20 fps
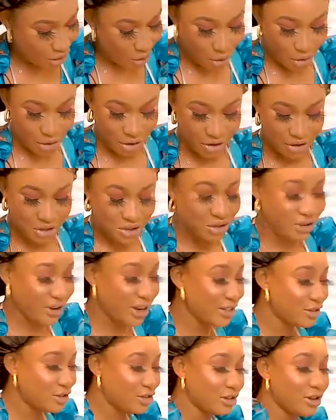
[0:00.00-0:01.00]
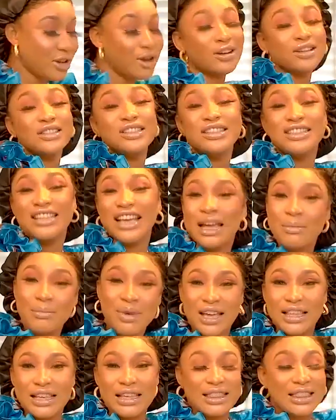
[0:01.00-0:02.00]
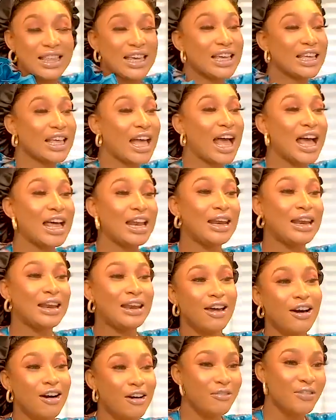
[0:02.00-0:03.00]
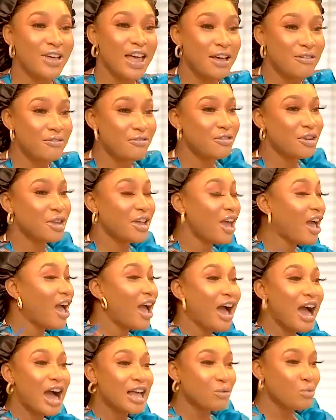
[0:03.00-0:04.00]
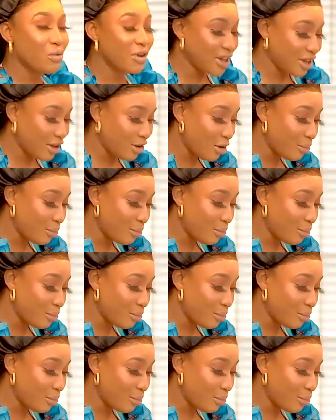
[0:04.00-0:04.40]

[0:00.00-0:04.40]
or trying to condemn anything. I love every hardworking